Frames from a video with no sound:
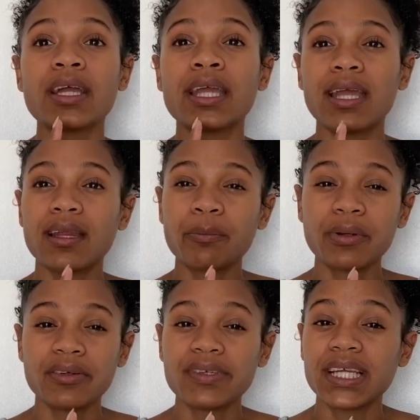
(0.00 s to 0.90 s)
get a
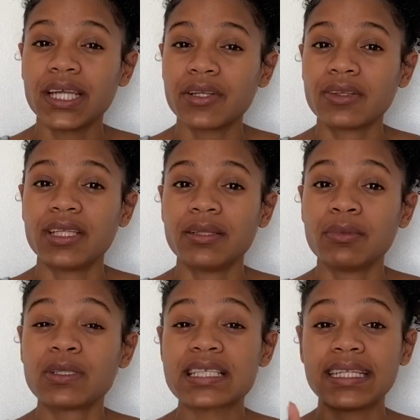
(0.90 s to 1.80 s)
perfect hair routine,
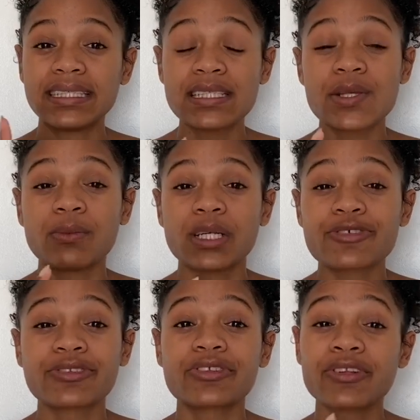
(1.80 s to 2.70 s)
because I did so much
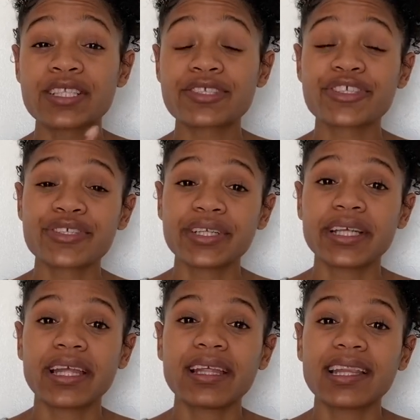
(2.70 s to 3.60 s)
on transitioning
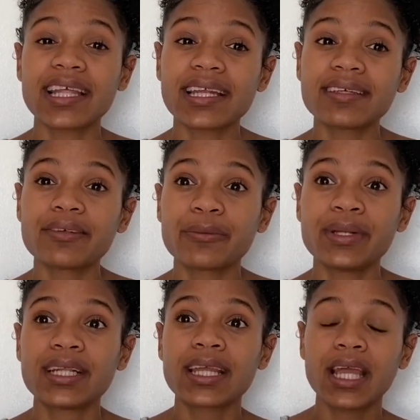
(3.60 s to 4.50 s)
hair that when
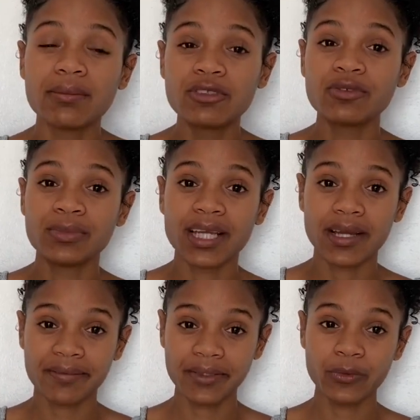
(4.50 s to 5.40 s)
it came to me
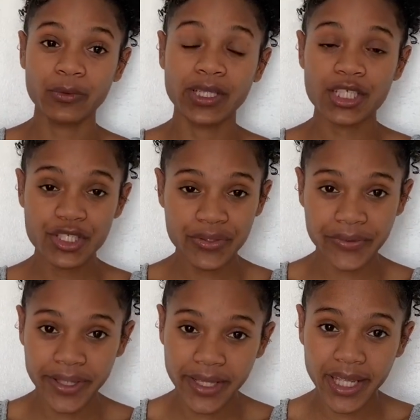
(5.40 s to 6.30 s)
having all natural
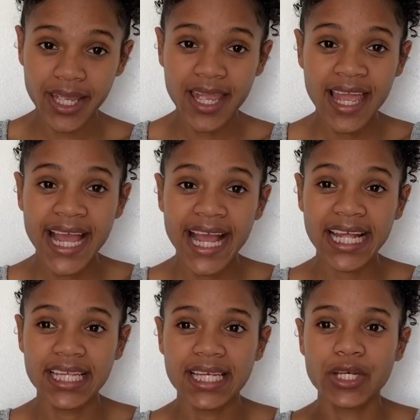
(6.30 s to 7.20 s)
hair, I
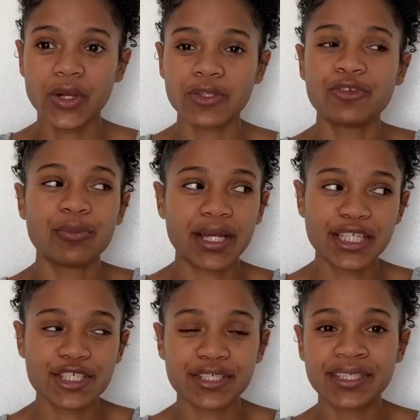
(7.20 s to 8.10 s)
didn't know how to
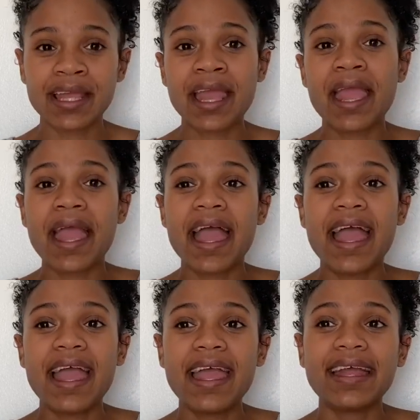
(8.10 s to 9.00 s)
manage it.
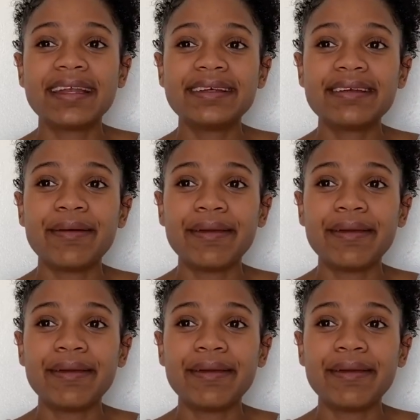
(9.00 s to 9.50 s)
And